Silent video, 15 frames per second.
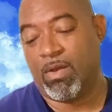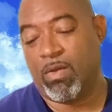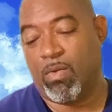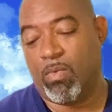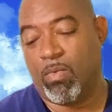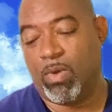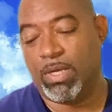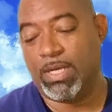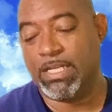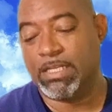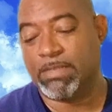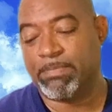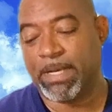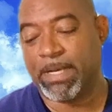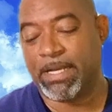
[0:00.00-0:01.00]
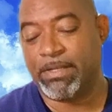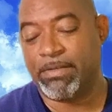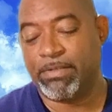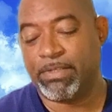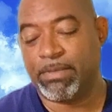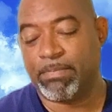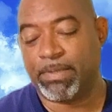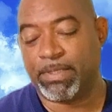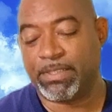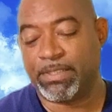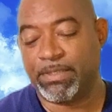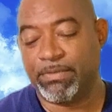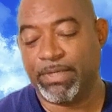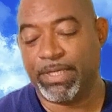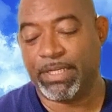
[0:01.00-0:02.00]
what inspired you to
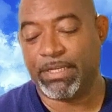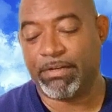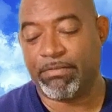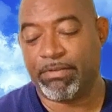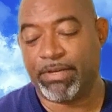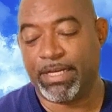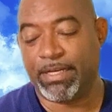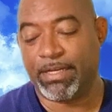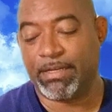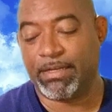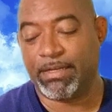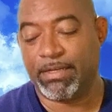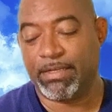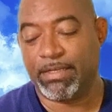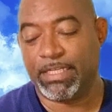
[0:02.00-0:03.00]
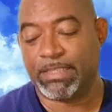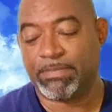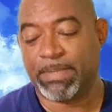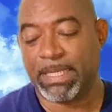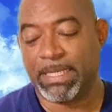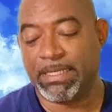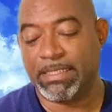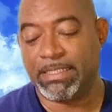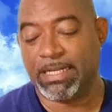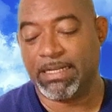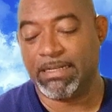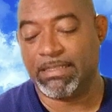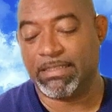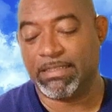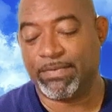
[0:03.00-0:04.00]
pursue a career despite the
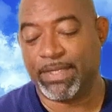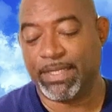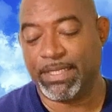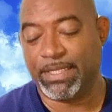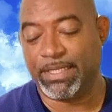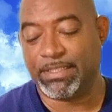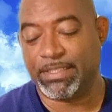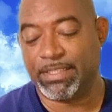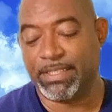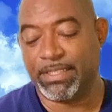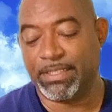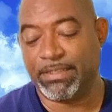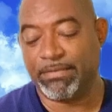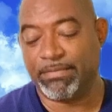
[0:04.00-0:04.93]
challenges of ADHD?